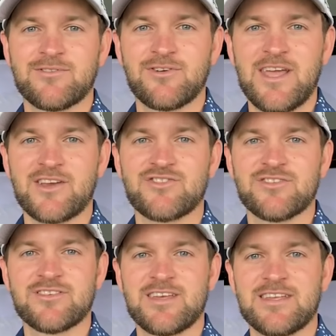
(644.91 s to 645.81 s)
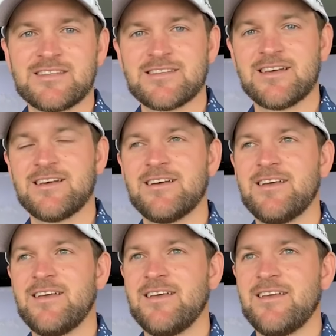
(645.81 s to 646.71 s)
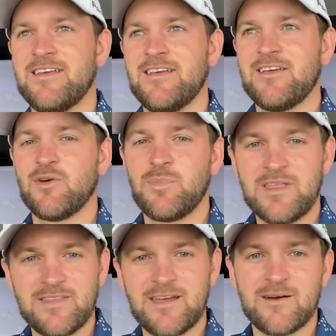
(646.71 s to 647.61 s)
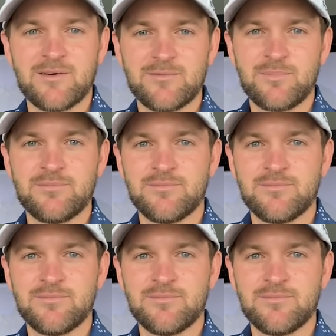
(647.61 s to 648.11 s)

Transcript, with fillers: connections and uh, you know being there